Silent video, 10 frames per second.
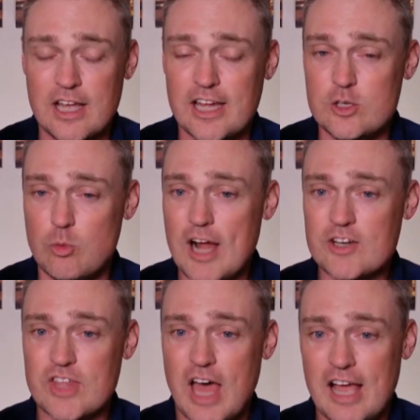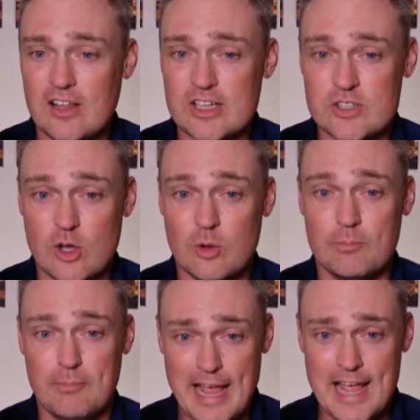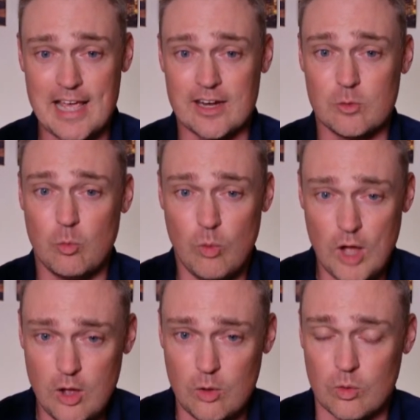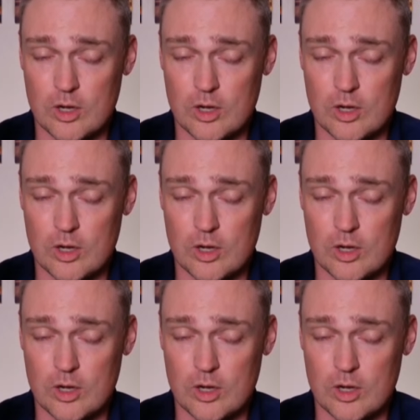And you watch the highlights and go, man, whoa.